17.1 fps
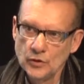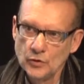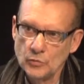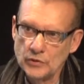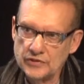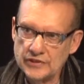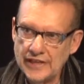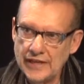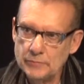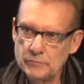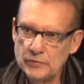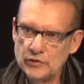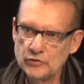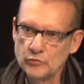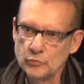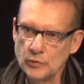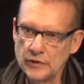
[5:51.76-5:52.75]
which
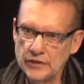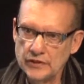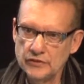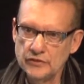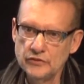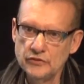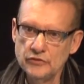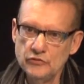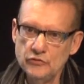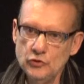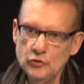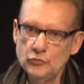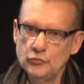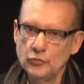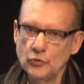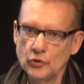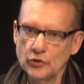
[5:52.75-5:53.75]
happens when new
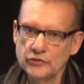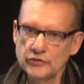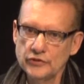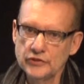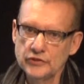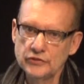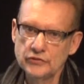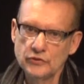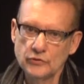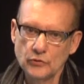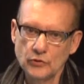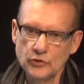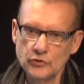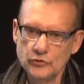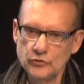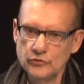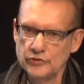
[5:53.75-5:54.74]
forces
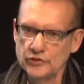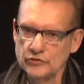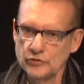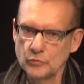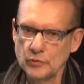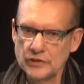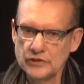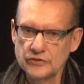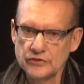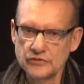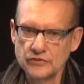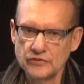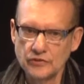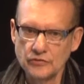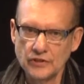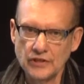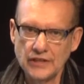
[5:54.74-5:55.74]
or new situations
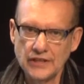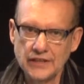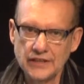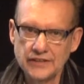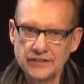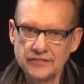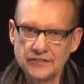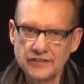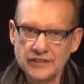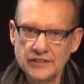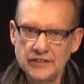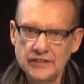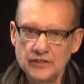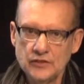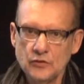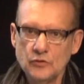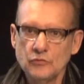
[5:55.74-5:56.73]
arise
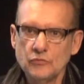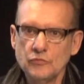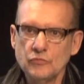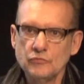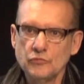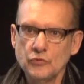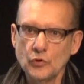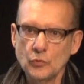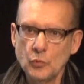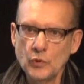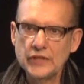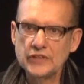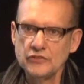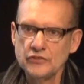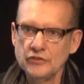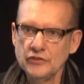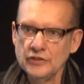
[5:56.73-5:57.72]
for
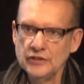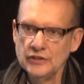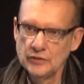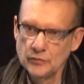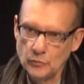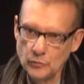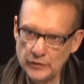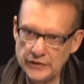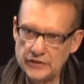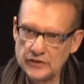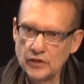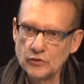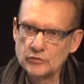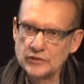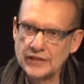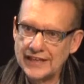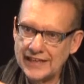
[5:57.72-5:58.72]
which we
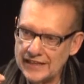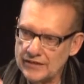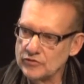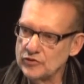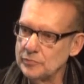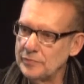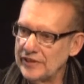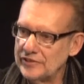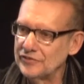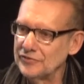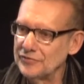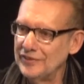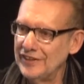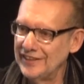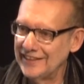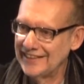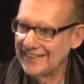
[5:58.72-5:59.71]
don't have
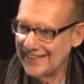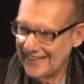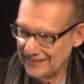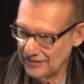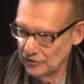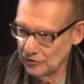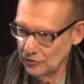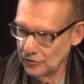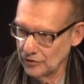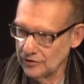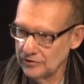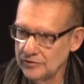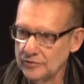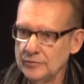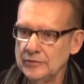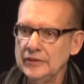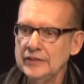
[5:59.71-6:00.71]
specifying
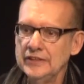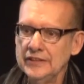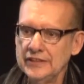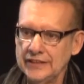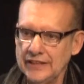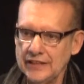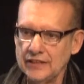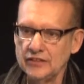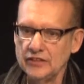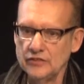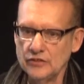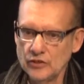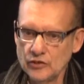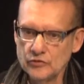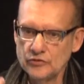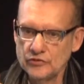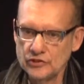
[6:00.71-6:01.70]
categories. And in
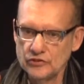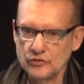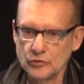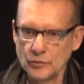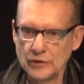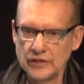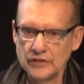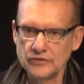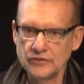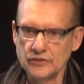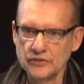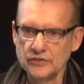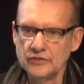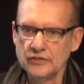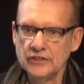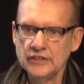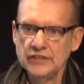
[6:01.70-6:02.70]
those
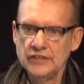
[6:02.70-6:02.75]
situations,